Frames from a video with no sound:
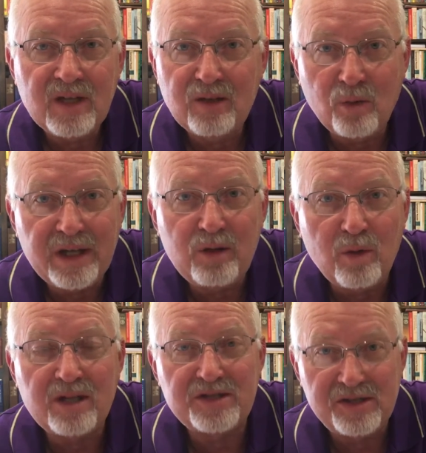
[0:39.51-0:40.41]
And what he
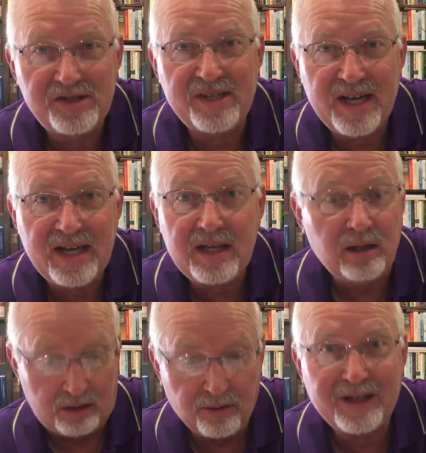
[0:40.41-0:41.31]
wants to say,
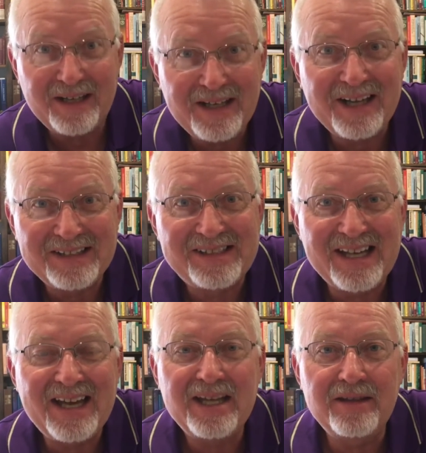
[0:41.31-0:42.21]
what he does
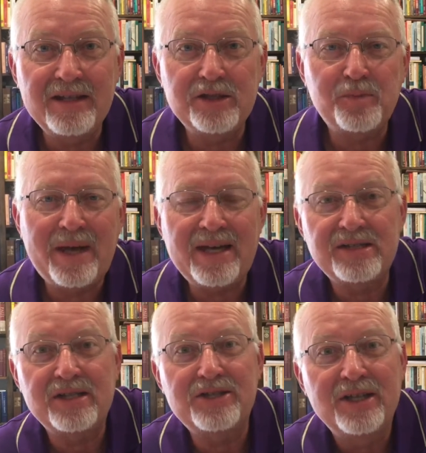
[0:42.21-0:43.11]
say in this
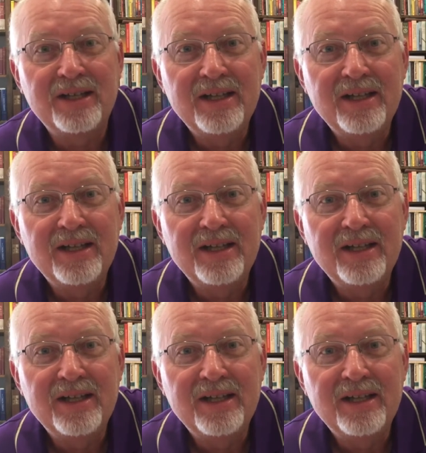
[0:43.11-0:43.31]
passage,